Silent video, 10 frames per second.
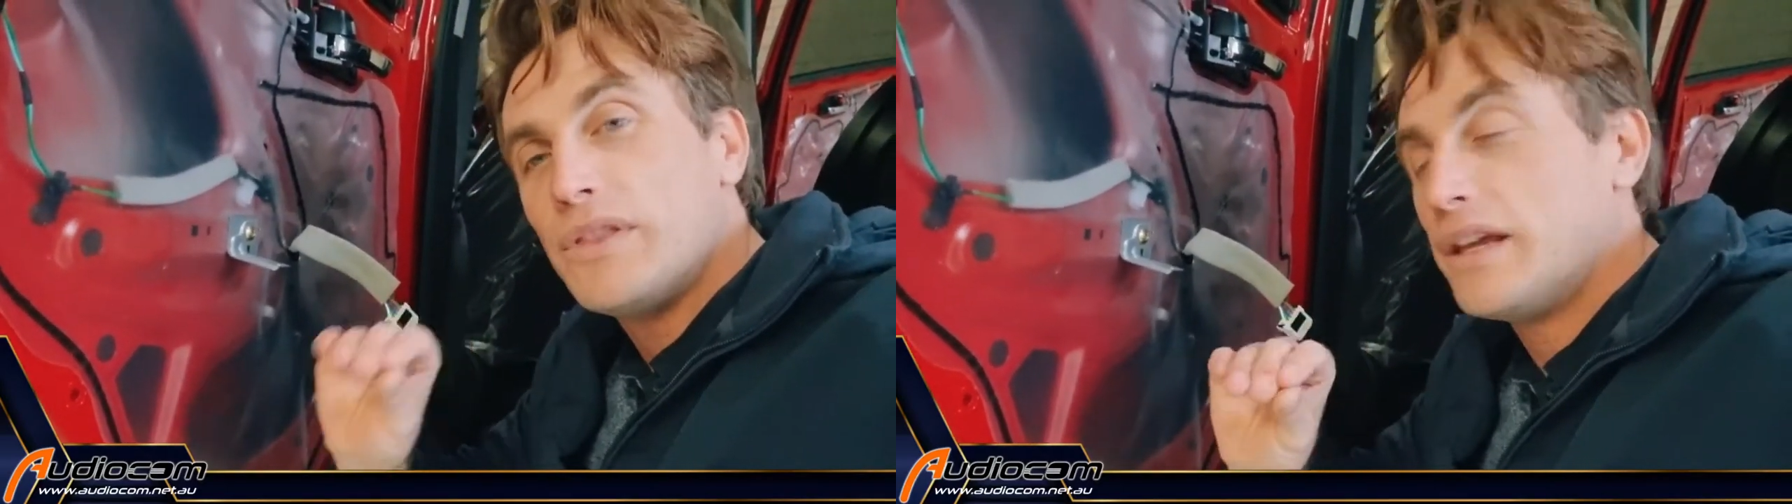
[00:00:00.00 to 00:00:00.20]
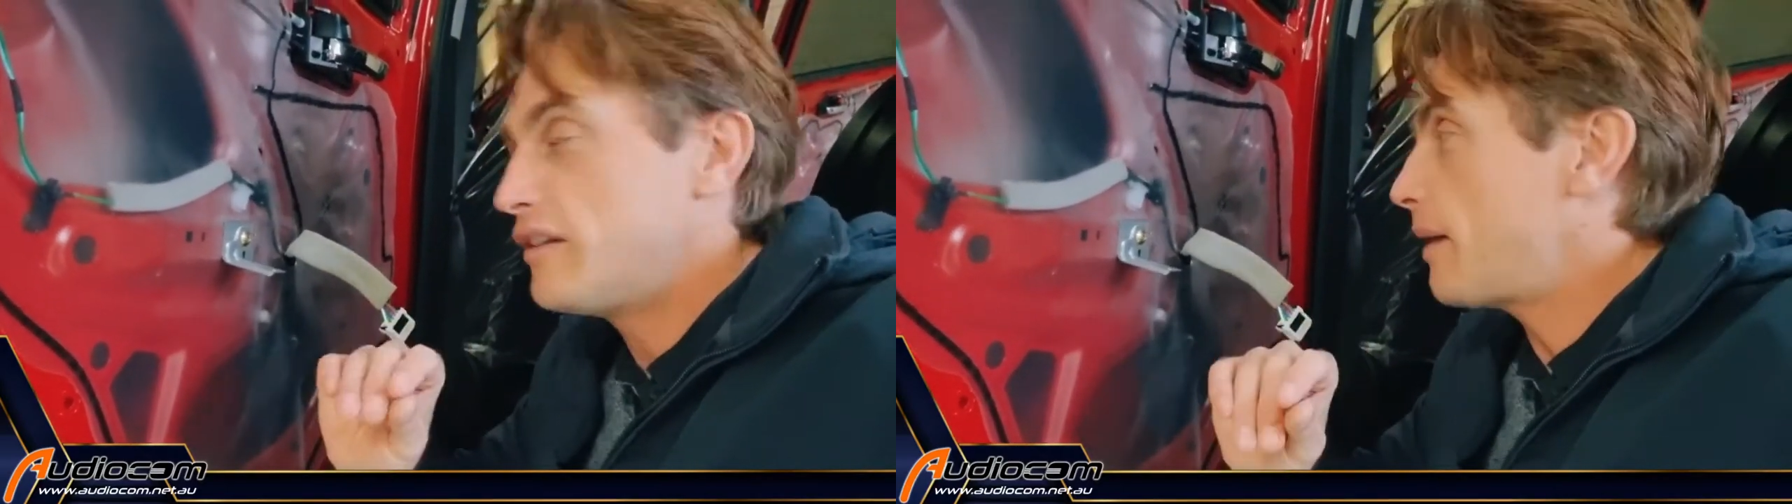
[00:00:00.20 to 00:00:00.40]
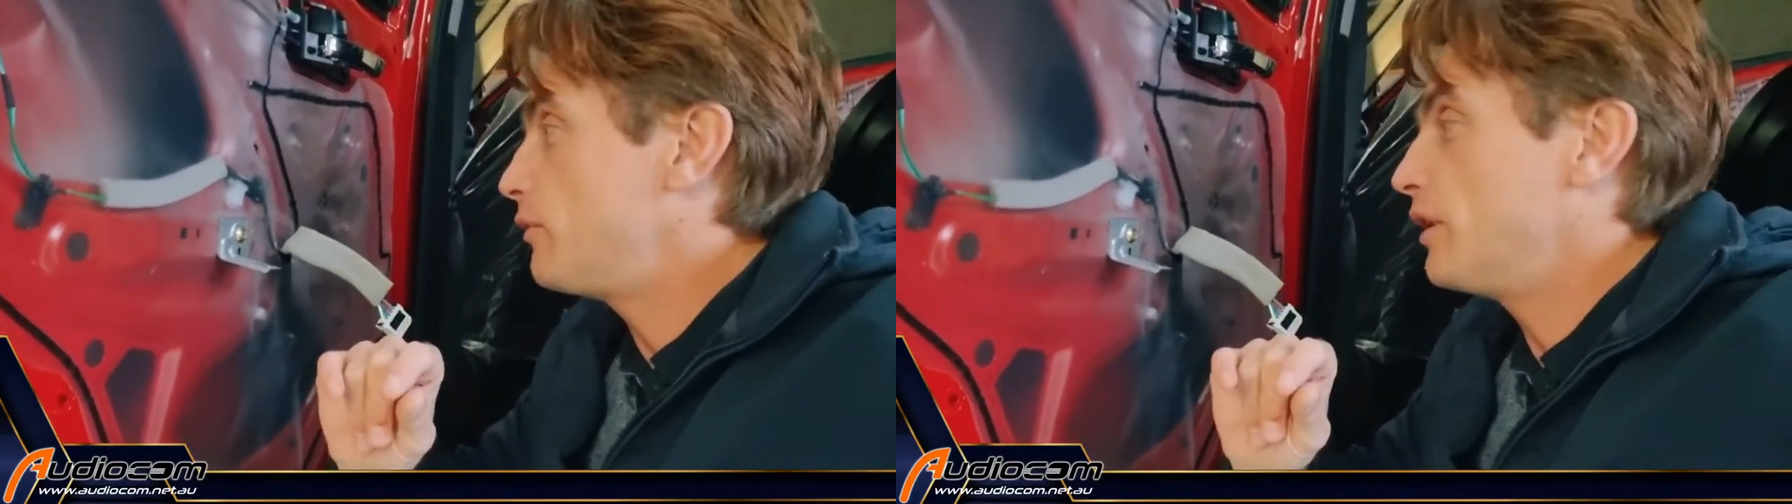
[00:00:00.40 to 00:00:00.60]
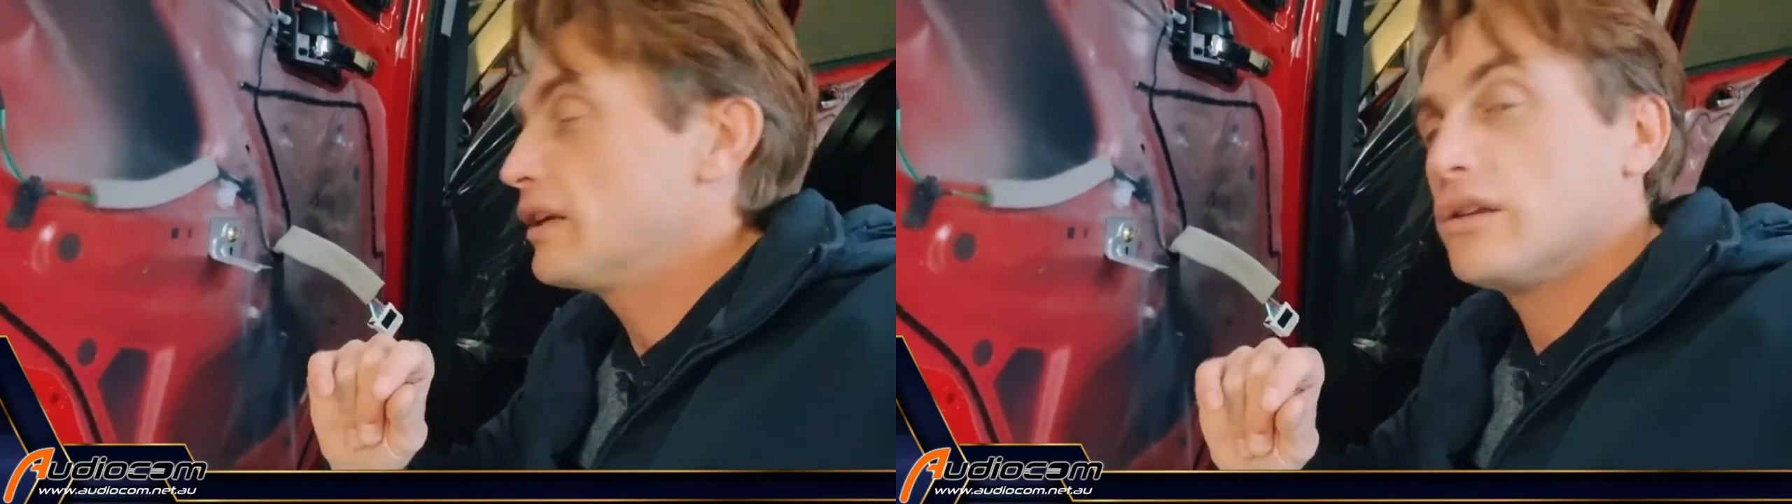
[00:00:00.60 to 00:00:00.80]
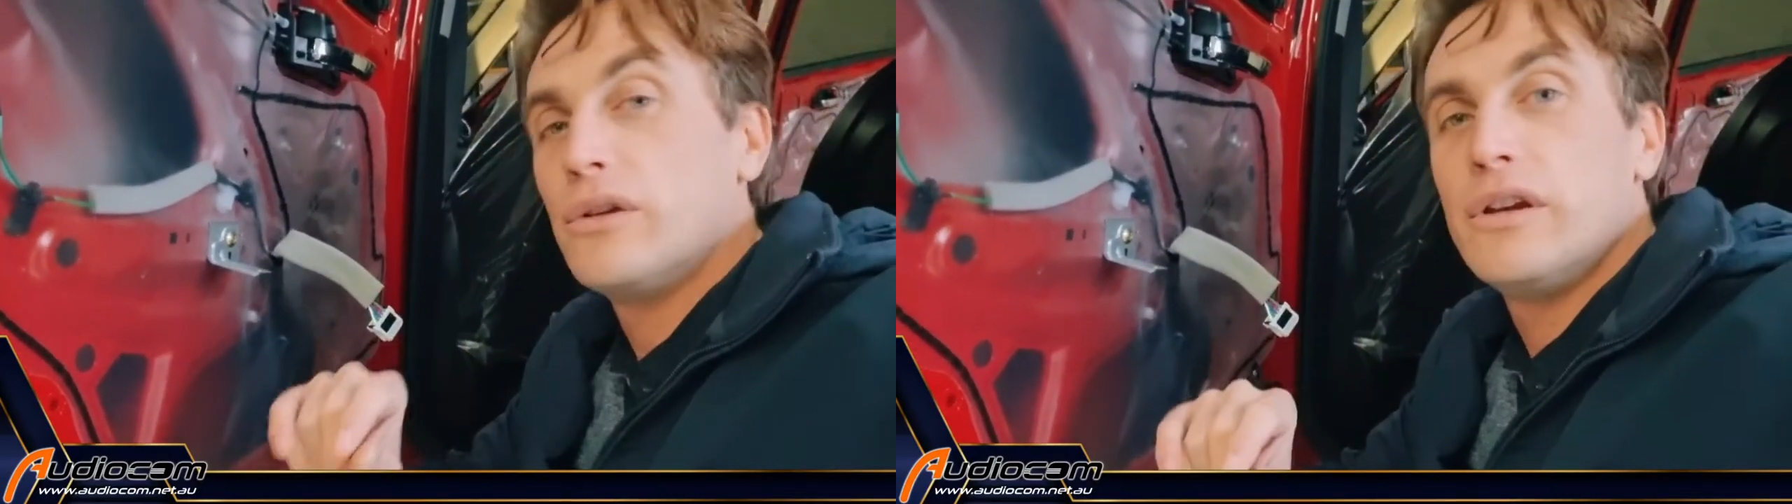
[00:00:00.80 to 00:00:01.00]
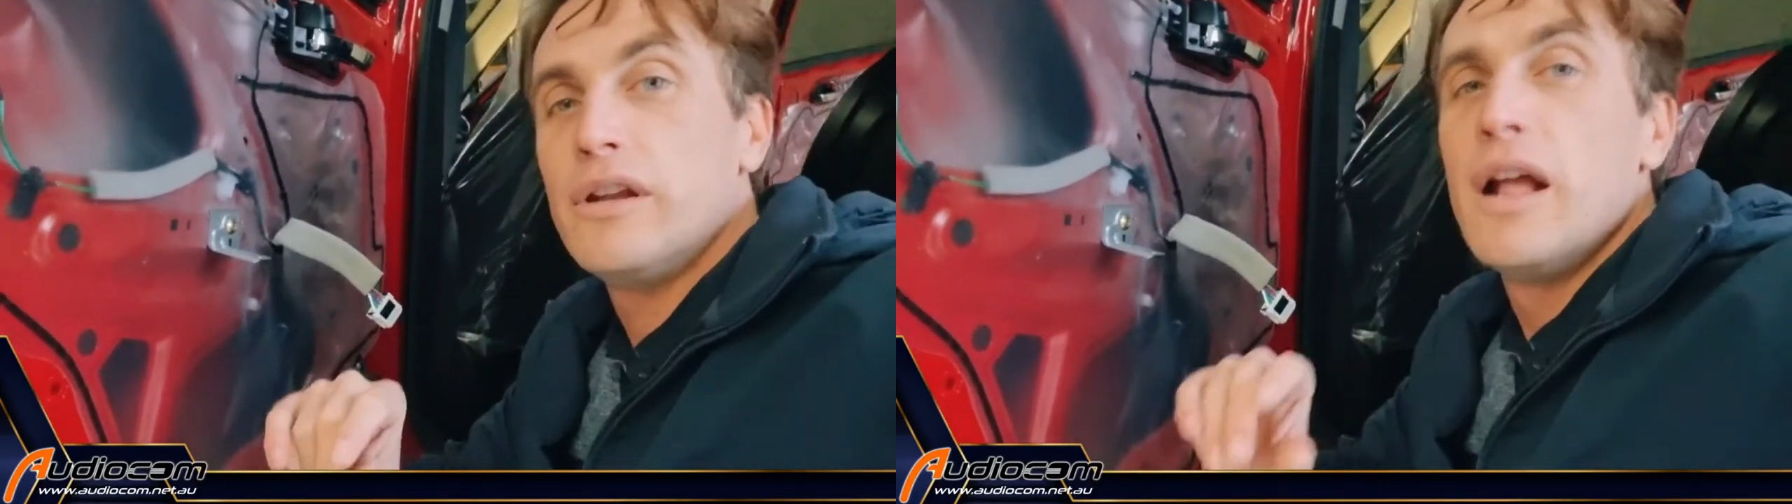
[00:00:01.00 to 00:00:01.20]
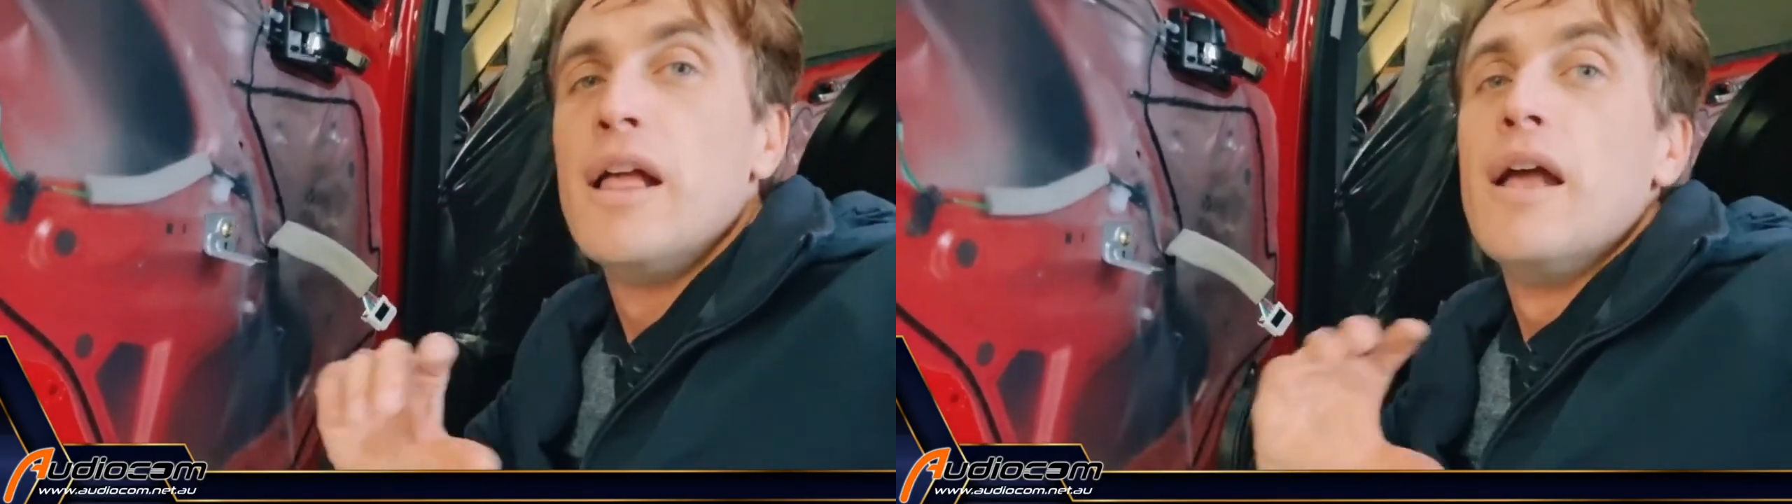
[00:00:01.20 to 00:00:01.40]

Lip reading: with the adapter included.